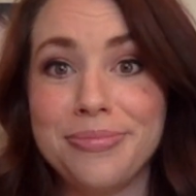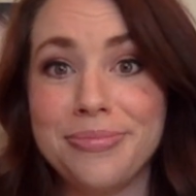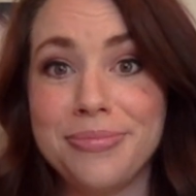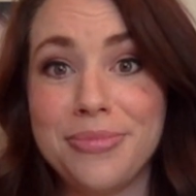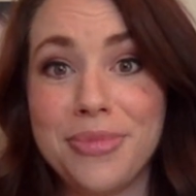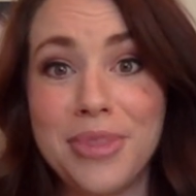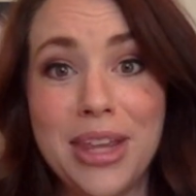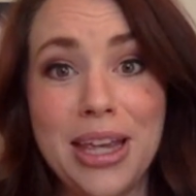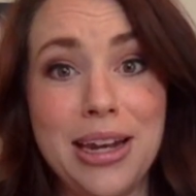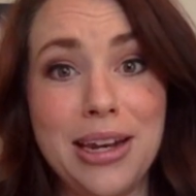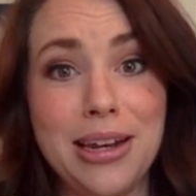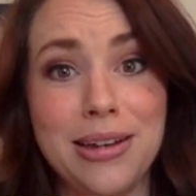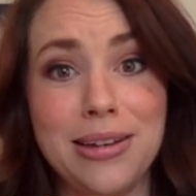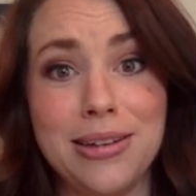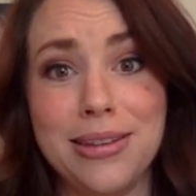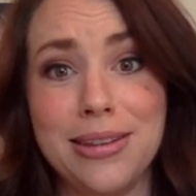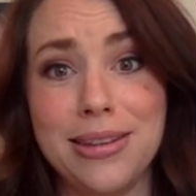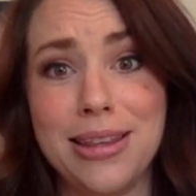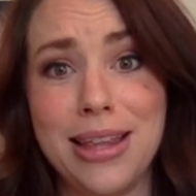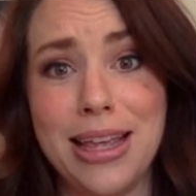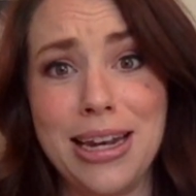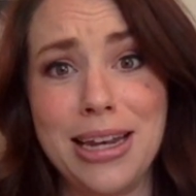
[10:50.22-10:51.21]
Than
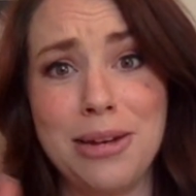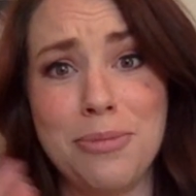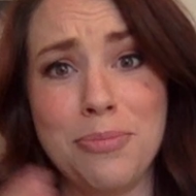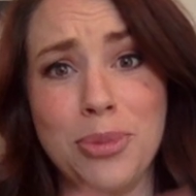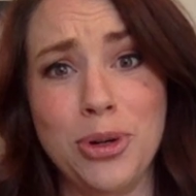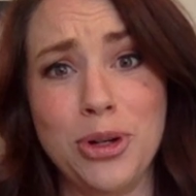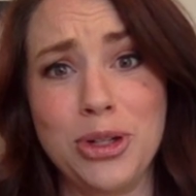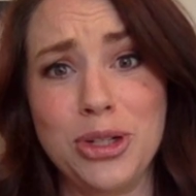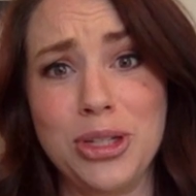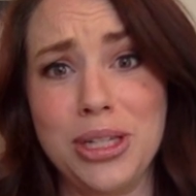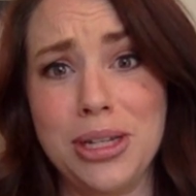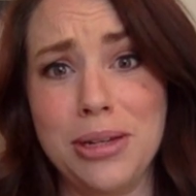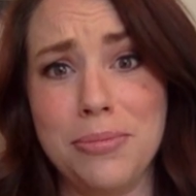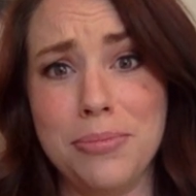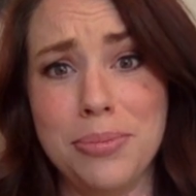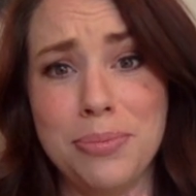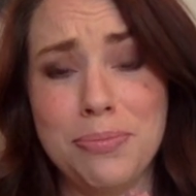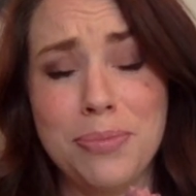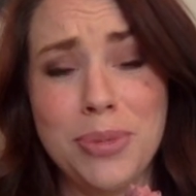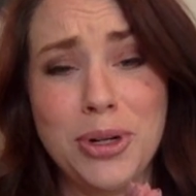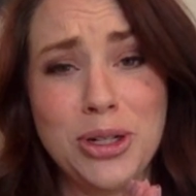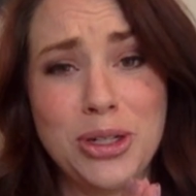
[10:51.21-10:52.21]
in person.
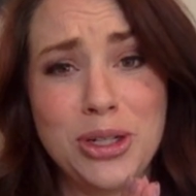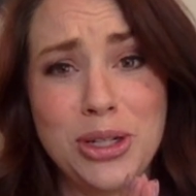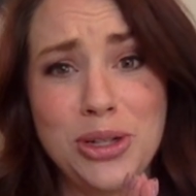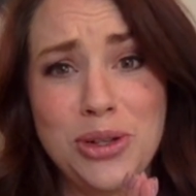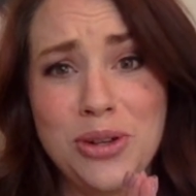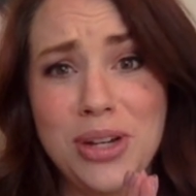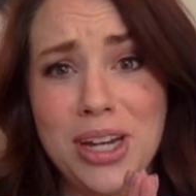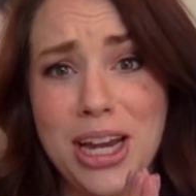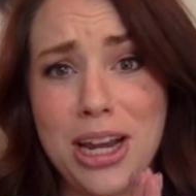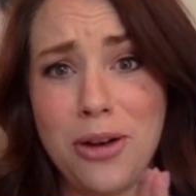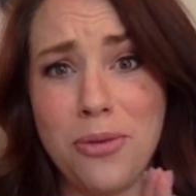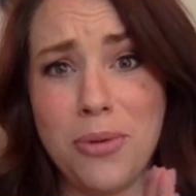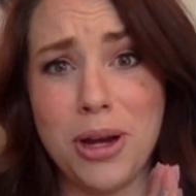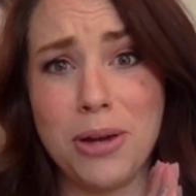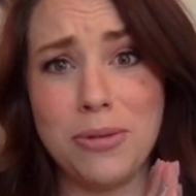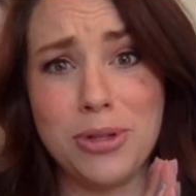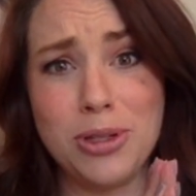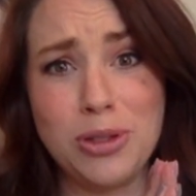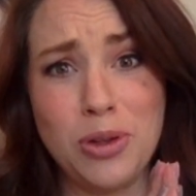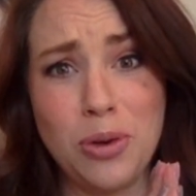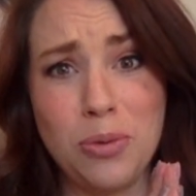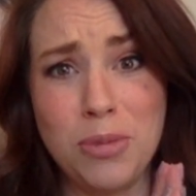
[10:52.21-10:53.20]
You can get away with
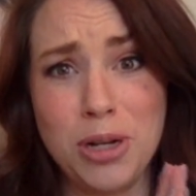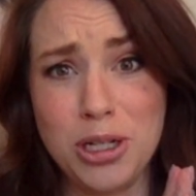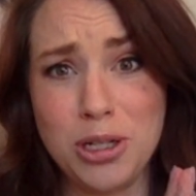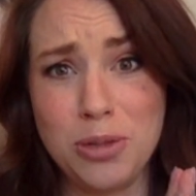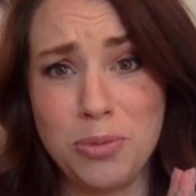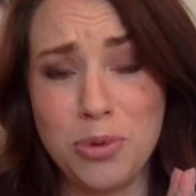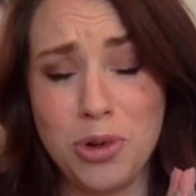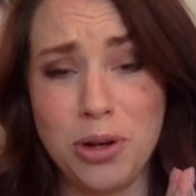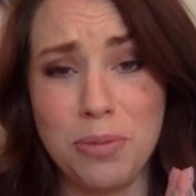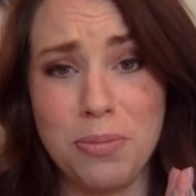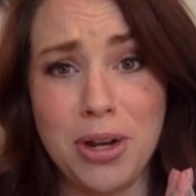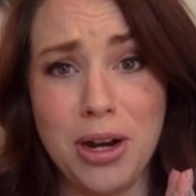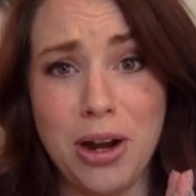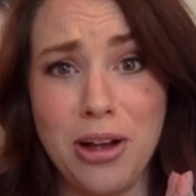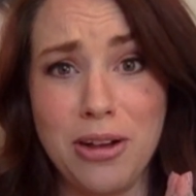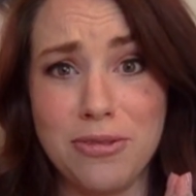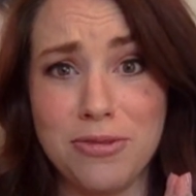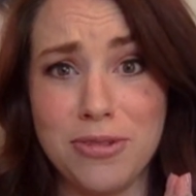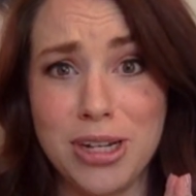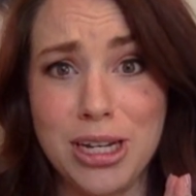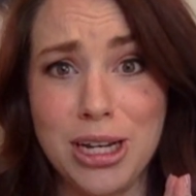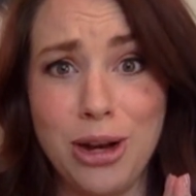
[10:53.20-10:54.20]
so much more, but on
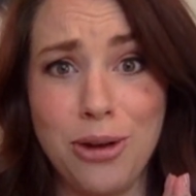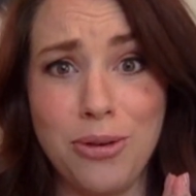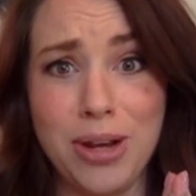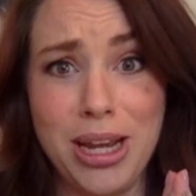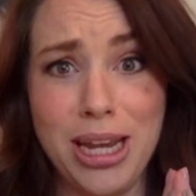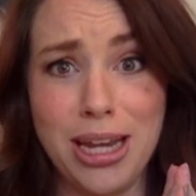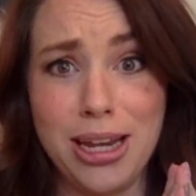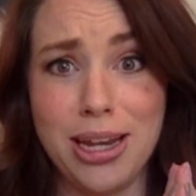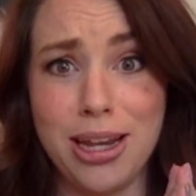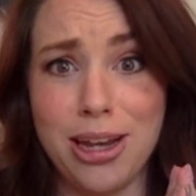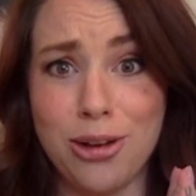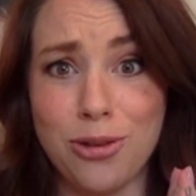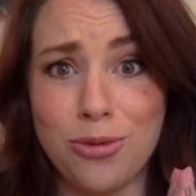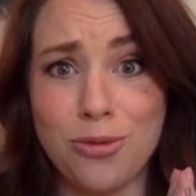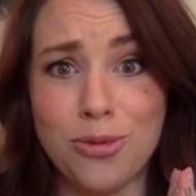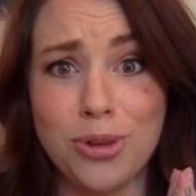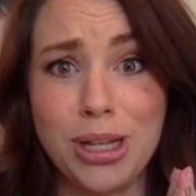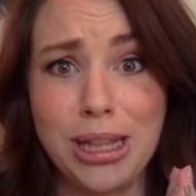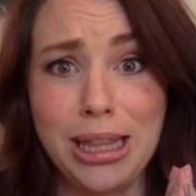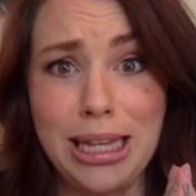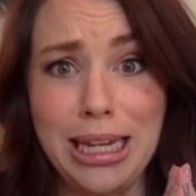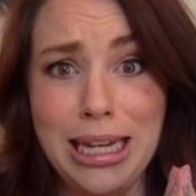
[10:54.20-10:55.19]
video it
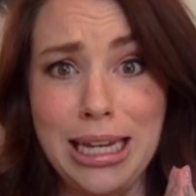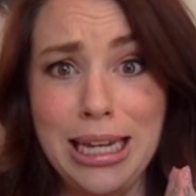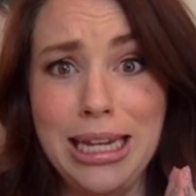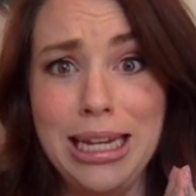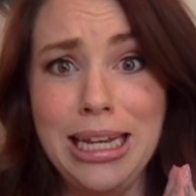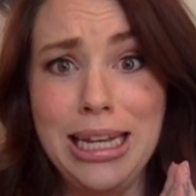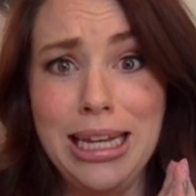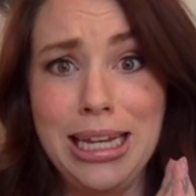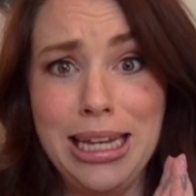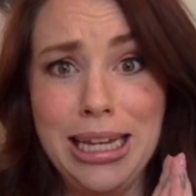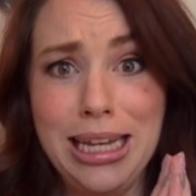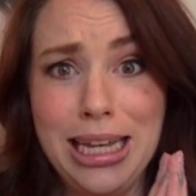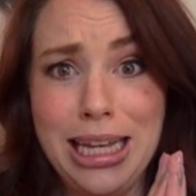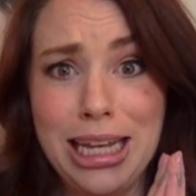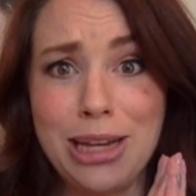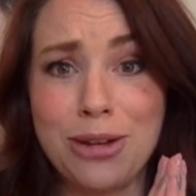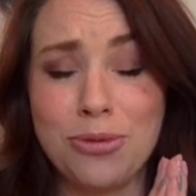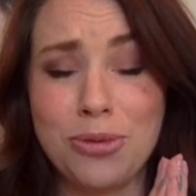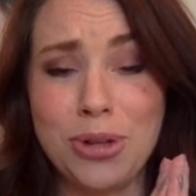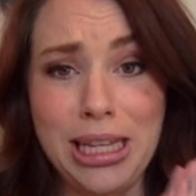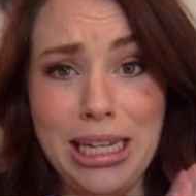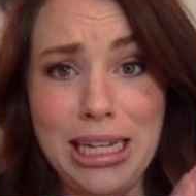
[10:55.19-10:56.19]
really
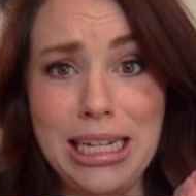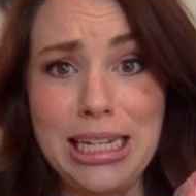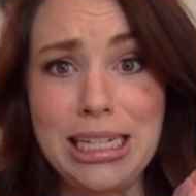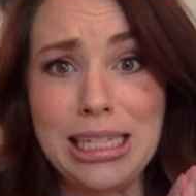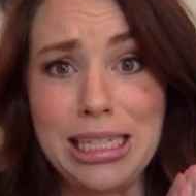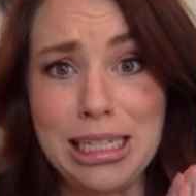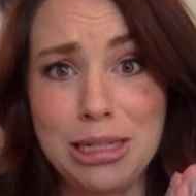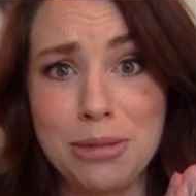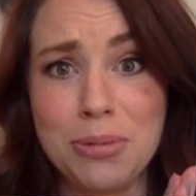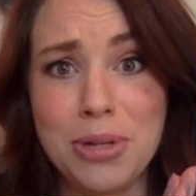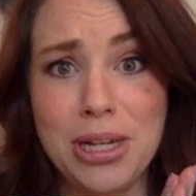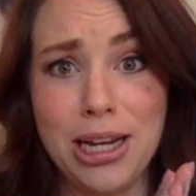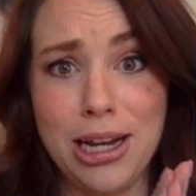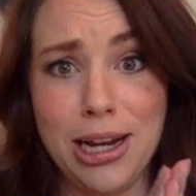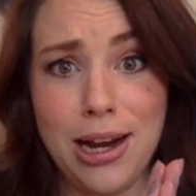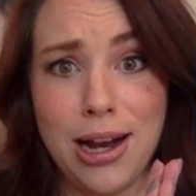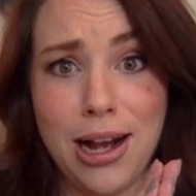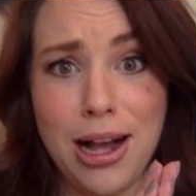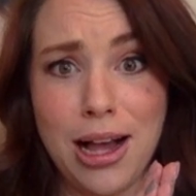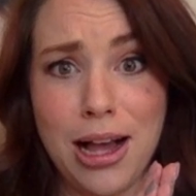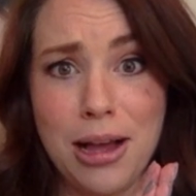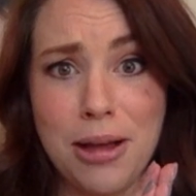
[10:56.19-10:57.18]
needs to be
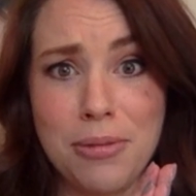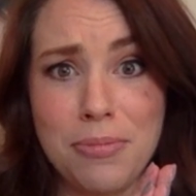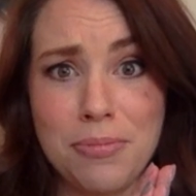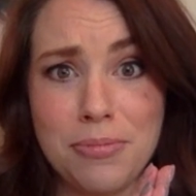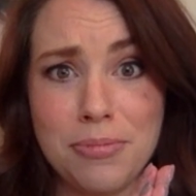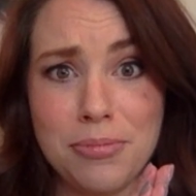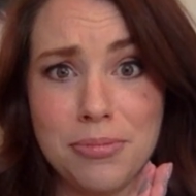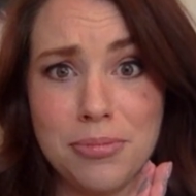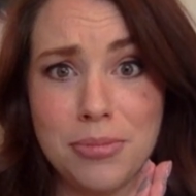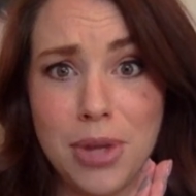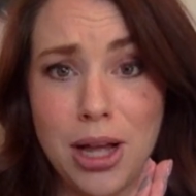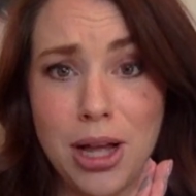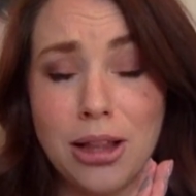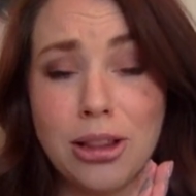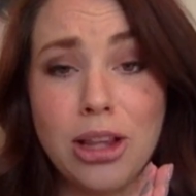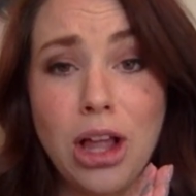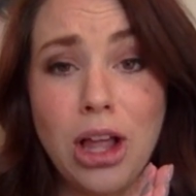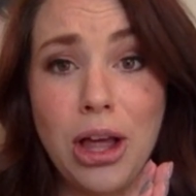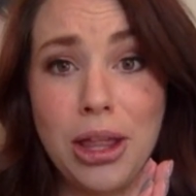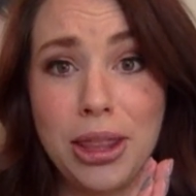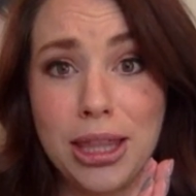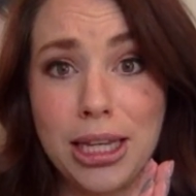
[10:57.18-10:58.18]
a
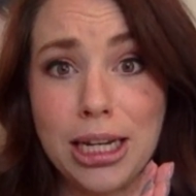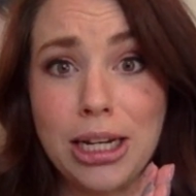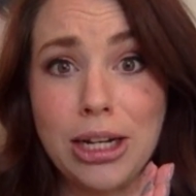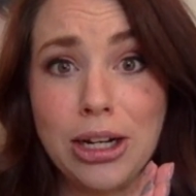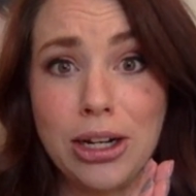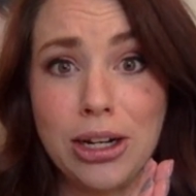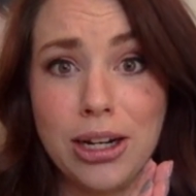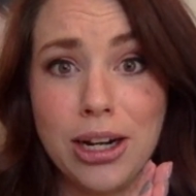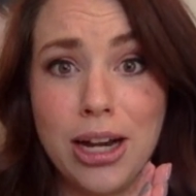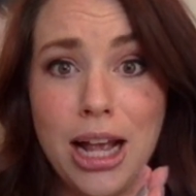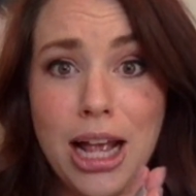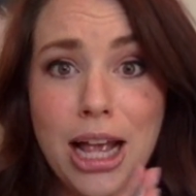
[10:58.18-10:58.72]
lot thicker.